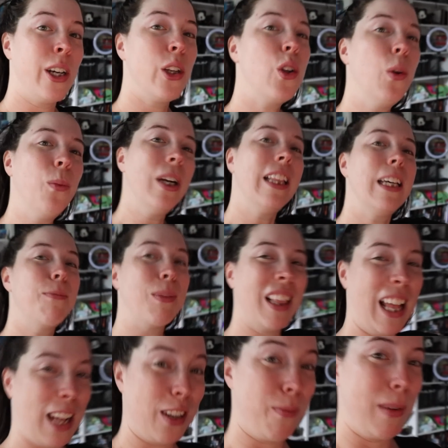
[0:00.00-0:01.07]
to really
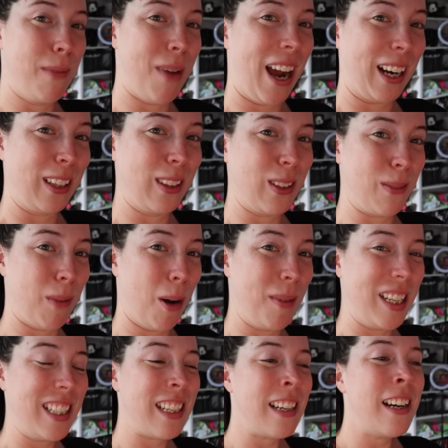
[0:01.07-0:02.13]
plant me back in this
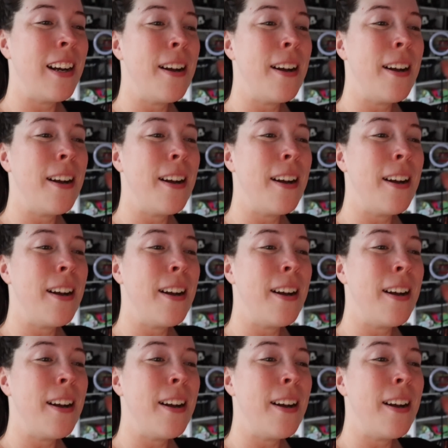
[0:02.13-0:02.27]
moment.